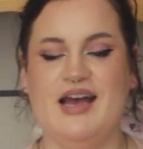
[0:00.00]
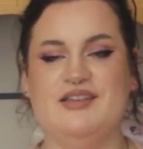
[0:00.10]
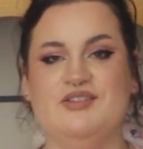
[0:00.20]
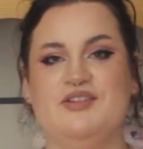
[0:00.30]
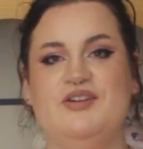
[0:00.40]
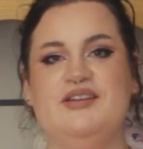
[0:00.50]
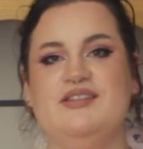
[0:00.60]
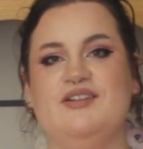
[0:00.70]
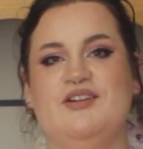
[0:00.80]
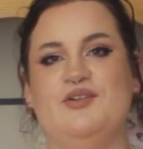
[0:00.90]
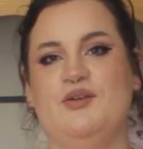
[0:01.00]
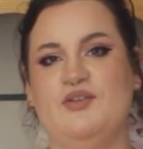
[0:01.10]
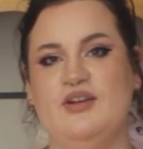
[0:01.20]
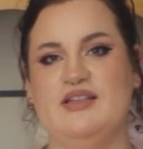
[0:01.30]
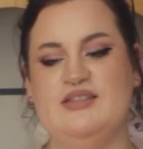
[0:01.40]
As you'll notice, there are no
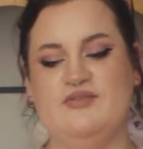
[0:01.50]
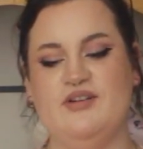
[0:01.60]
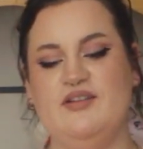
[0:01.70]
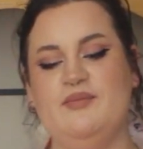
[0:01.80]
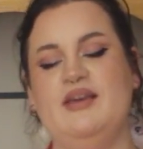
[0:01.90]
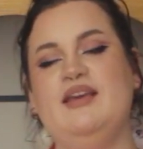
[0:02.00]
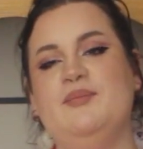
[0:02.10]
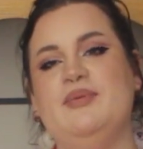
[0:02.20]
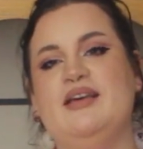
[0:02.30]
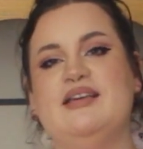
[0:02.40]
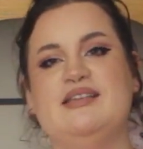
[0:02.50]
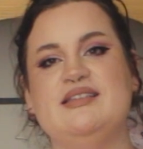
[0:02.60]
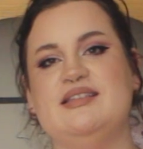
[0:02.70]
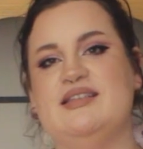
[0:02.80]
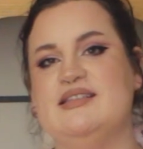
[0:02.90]
ingredients in front of me
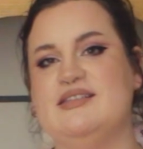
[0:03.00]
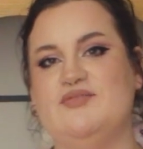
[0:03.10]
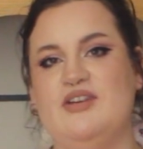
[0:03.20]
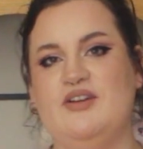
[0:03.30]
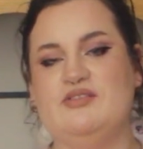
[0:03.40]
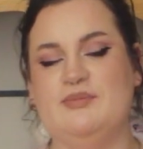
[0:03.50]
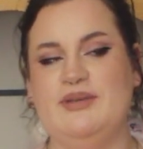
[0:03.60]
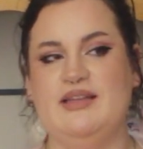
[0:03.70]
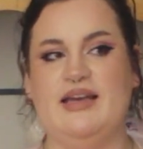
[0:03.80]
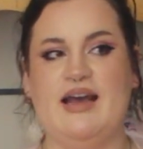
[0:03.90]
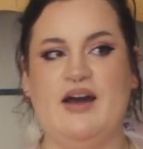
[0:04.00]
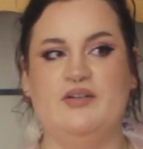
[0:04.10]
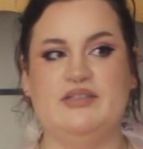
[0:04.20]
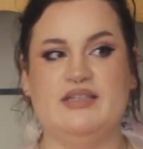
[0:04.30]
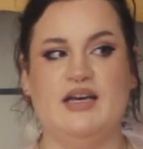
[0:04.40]
because this video is gonna be laid
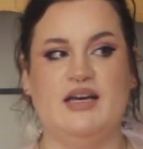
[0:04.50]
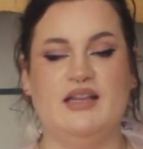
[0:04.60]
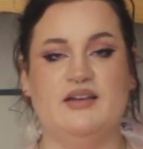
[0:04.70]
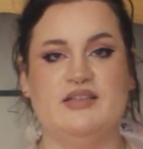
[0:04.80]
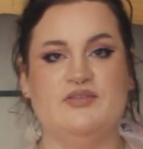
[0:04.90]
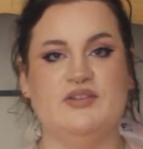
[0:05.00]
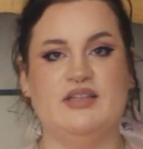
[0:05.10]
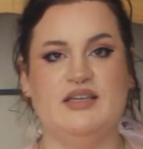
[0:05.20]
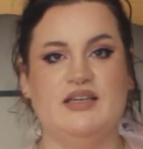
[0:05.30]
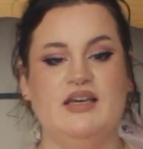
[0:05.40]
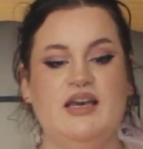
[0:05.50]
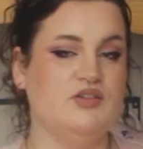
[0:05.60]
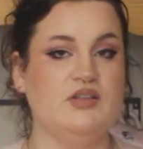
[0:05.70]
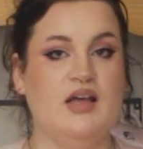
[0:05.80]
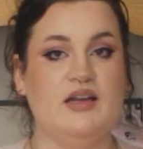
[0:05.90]
out a little differently.
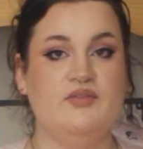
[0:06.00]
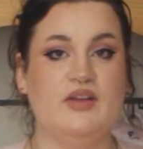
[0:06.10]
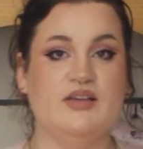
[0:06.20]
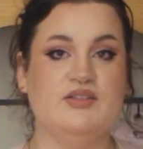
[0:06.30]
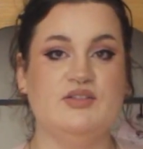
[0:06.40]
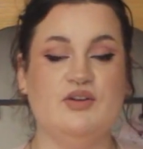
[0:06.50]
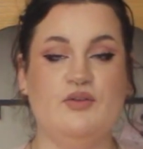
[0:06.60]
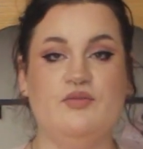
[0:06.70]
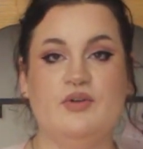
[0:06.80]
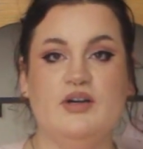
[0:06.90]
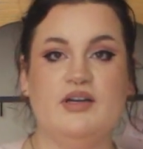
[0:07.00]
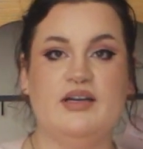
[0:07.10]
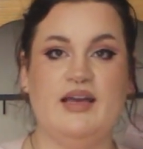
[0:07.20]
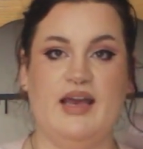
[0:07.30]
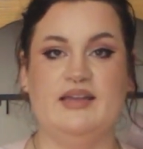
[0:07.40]
There's a lot of like stove work
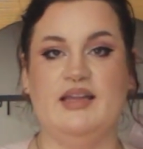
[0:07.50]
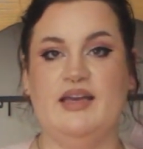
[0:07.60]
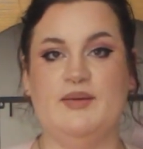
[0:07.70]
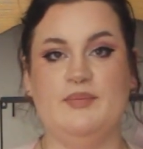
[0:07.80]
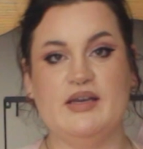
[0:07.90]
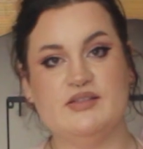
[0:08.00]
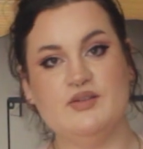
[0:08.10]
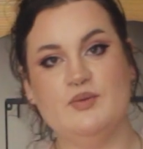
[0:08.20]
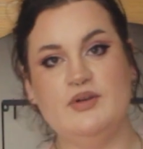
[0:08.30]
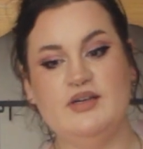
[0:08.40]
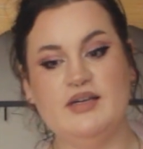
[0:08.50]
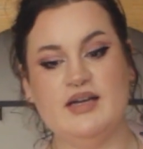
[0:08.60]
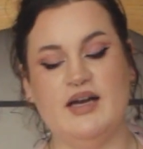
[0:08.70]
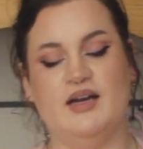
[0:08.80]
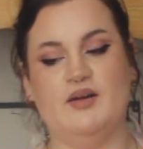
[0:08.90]
and like mixer work
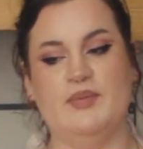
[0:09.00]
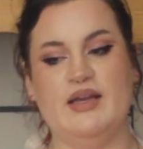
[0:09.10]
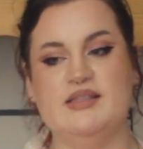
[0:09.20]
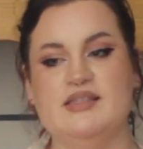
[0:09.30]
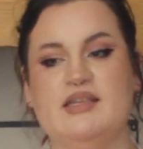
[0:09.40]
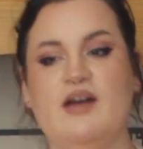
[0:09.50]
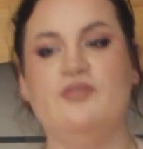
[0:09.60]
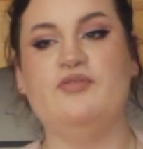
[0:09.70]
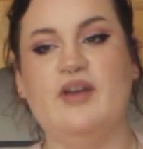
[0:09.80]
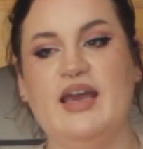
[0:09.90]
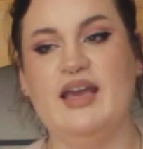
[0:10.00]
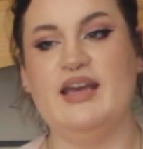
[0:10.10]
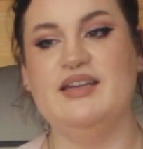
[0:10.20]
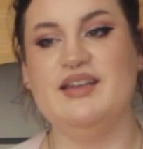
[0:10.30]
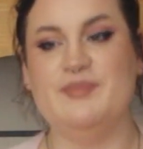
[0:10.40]
and stuff,
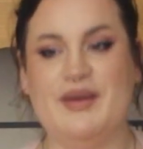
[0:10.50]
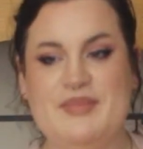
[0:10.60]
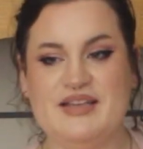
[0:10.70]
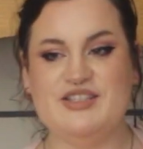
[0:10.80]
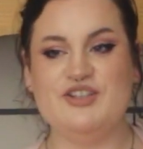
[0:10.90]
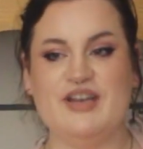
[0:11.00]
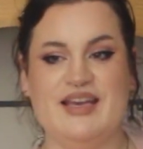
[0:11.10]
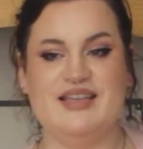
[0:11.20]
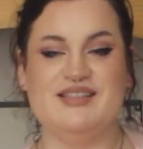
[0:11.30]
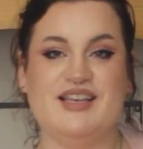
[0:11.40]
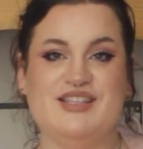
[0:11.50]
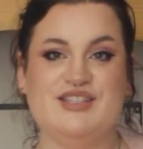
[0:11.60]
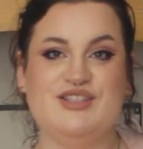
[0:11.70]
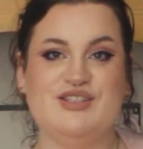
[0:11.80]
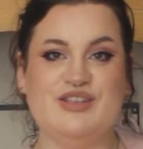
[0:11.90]
and my mixer is
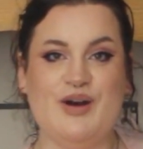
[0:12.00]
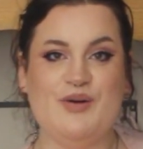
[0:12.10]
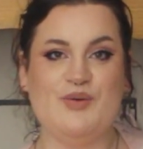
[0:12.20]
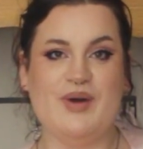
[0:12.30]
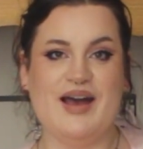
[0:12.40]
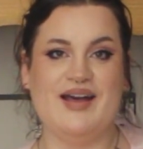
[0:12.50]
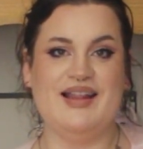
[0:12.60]
so